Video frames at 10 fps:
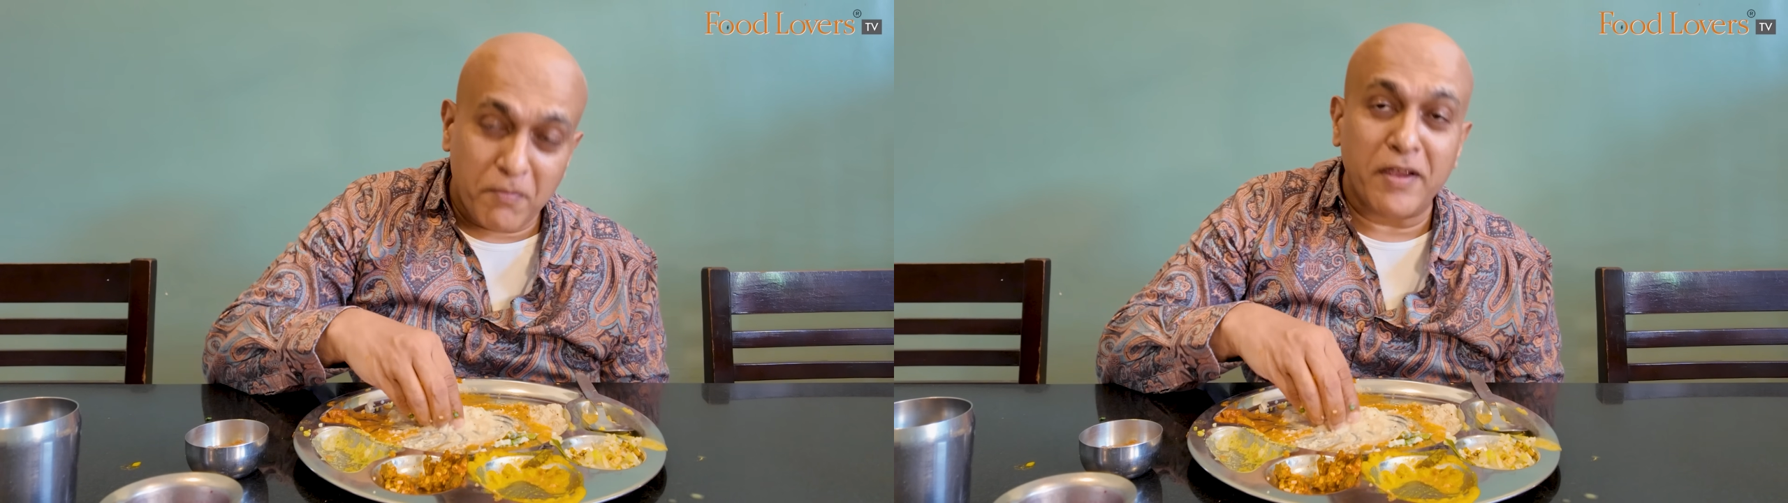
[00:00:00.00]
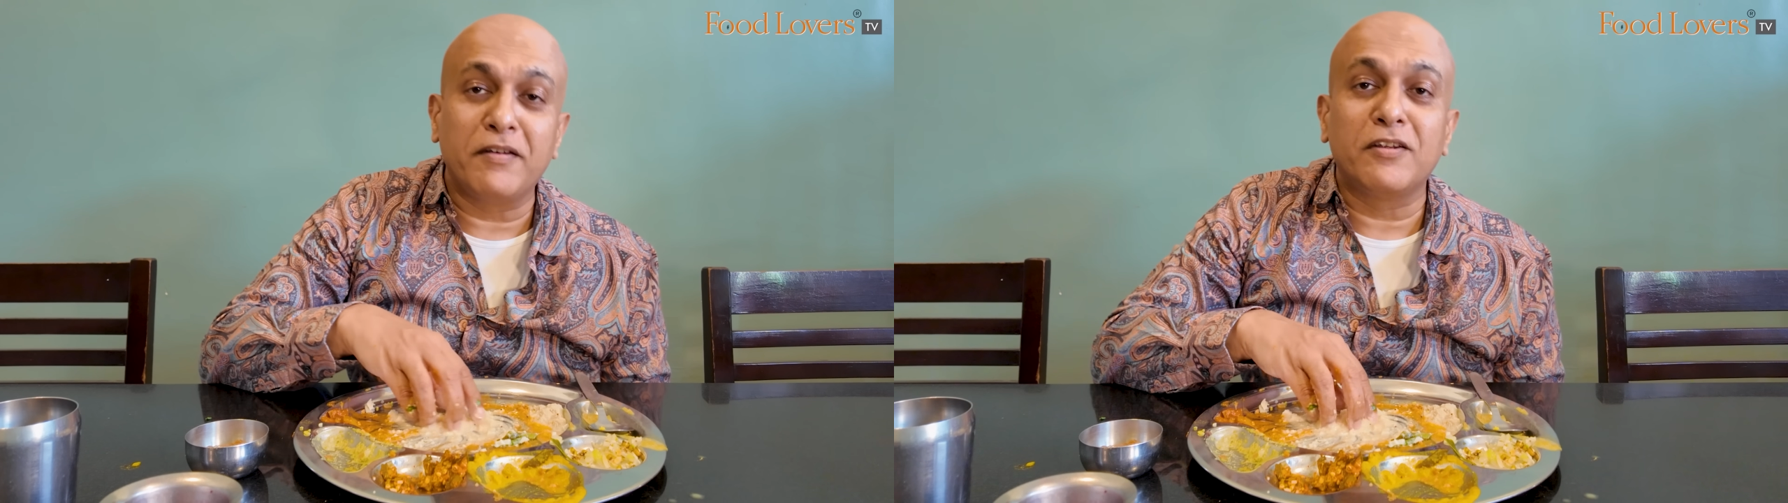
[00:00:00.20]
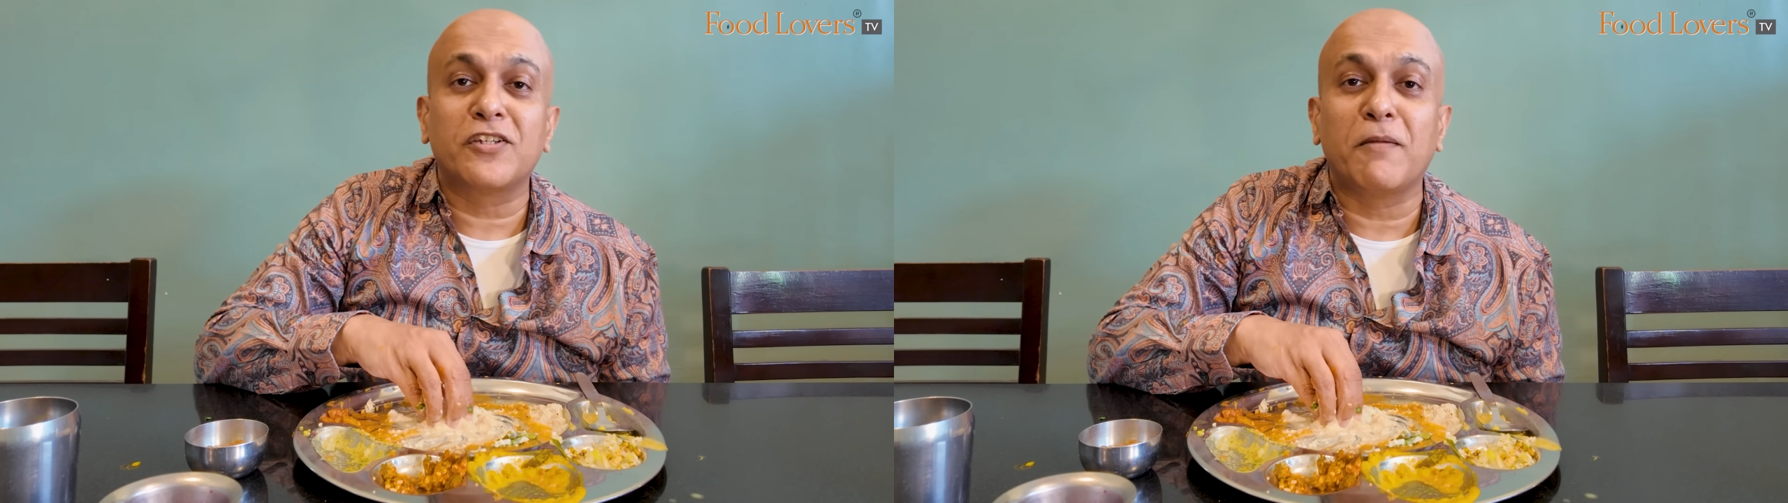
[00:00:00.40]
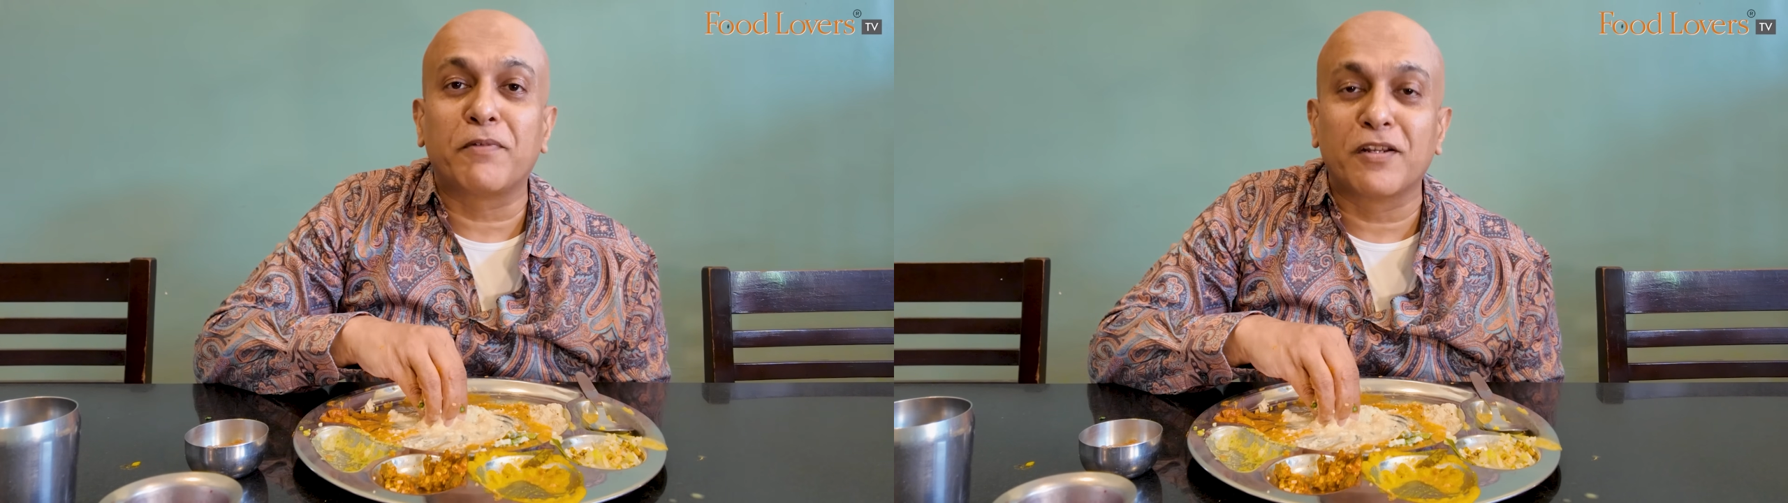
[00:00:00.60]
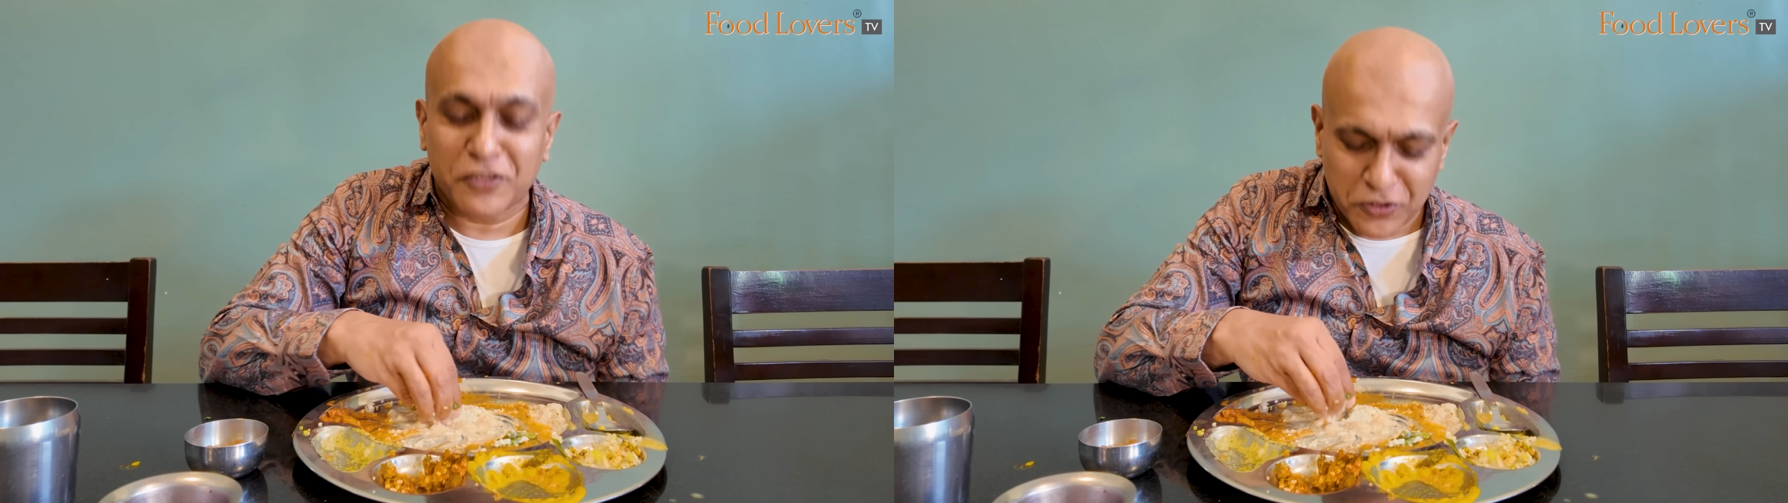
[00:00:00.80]
my
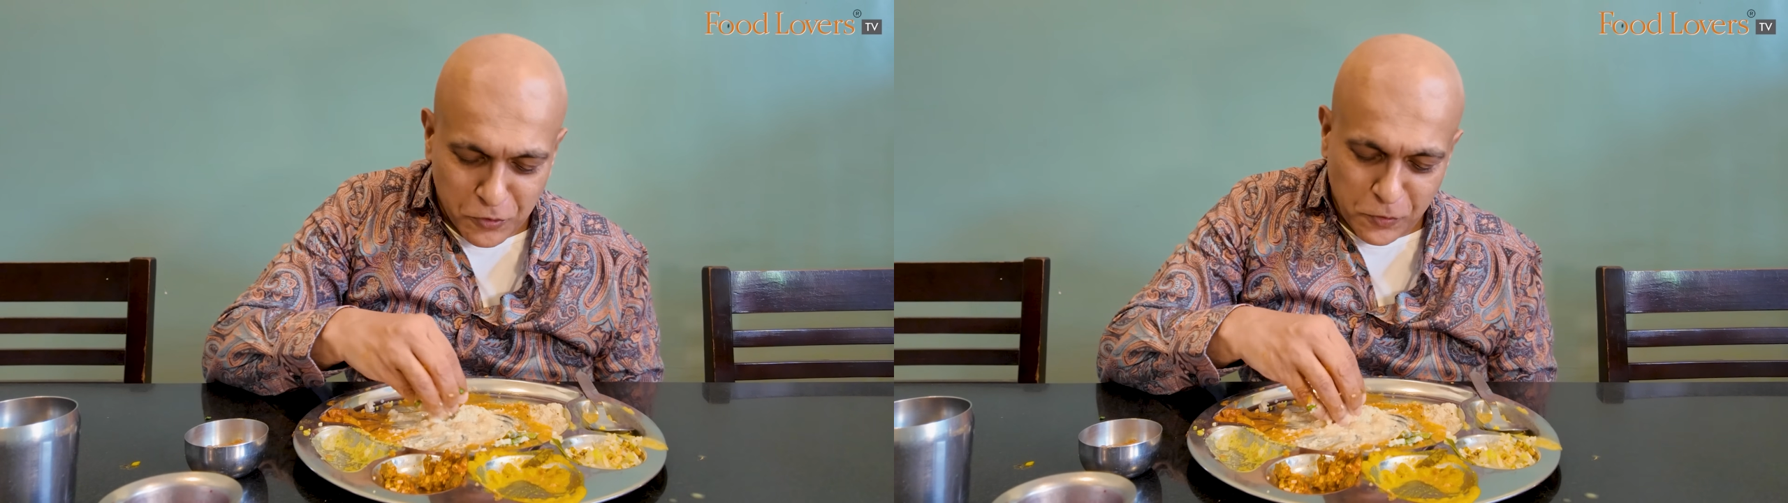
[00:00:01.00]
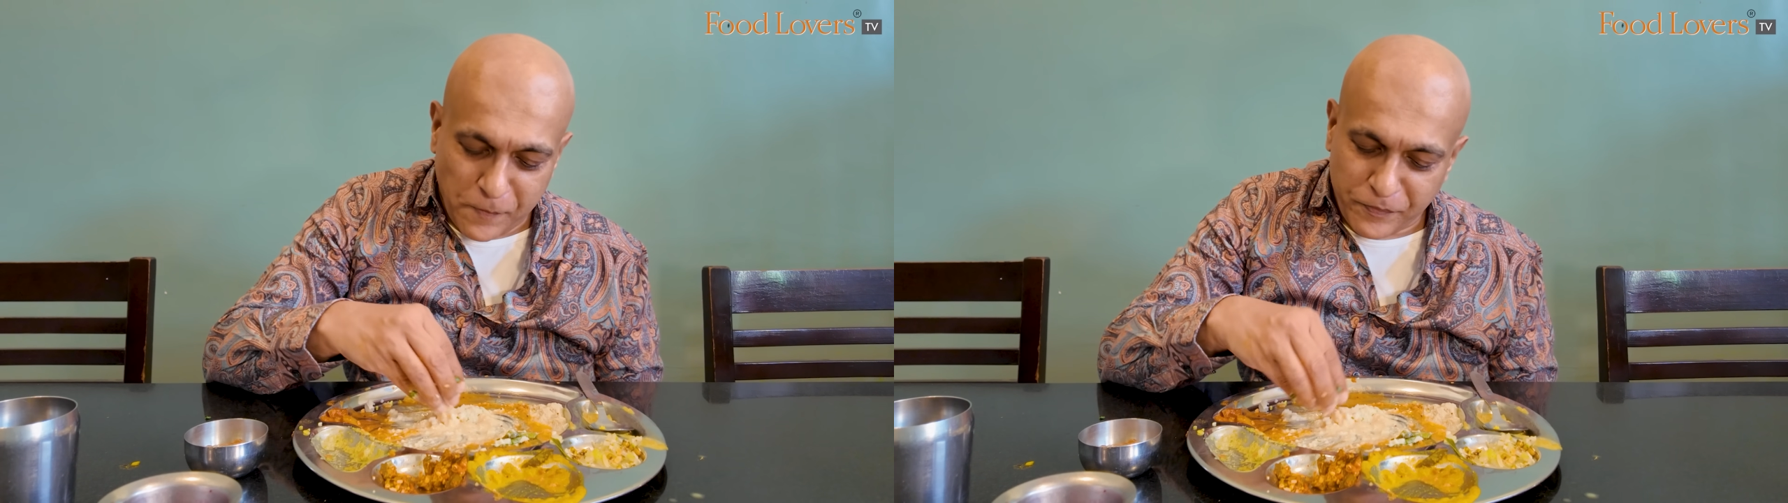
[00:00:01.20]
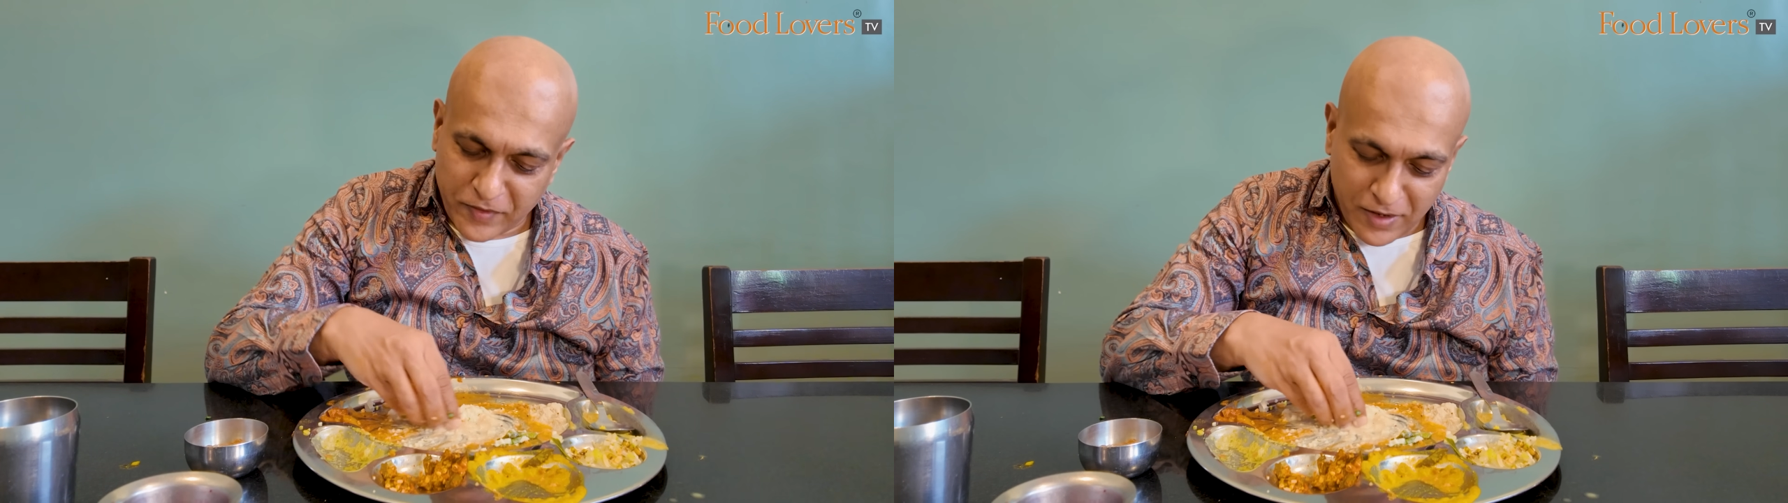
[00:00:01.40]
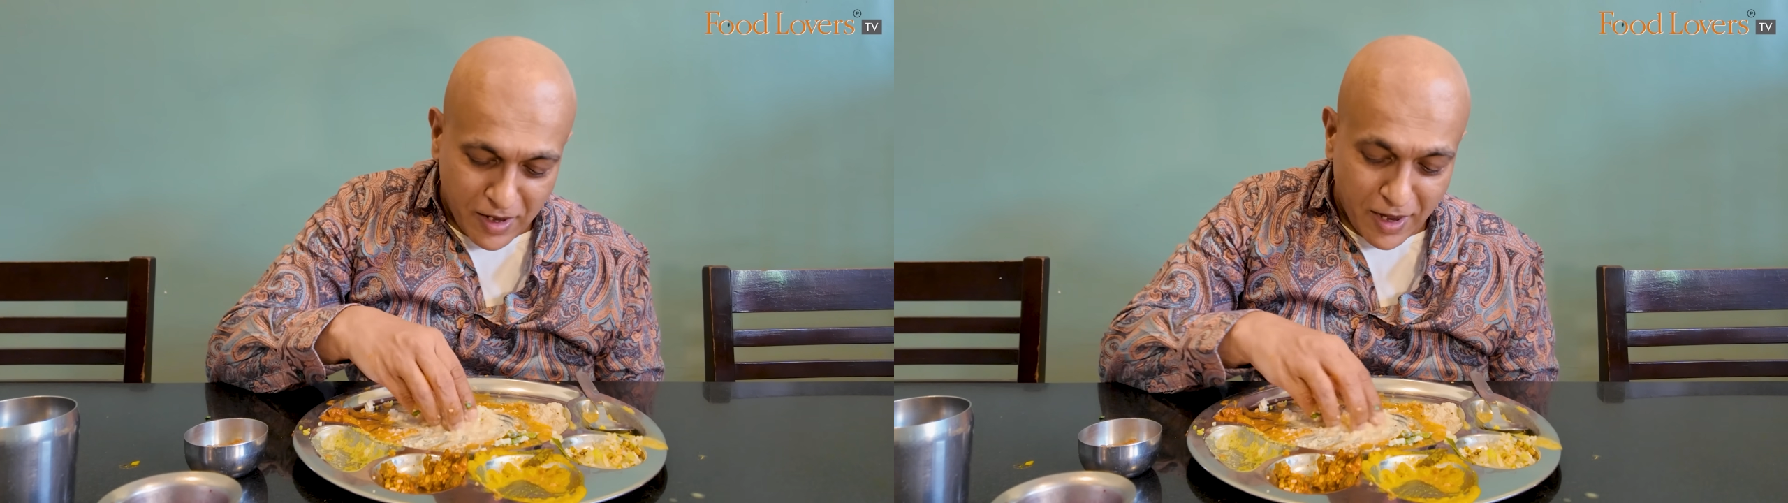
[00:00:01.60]
receptors too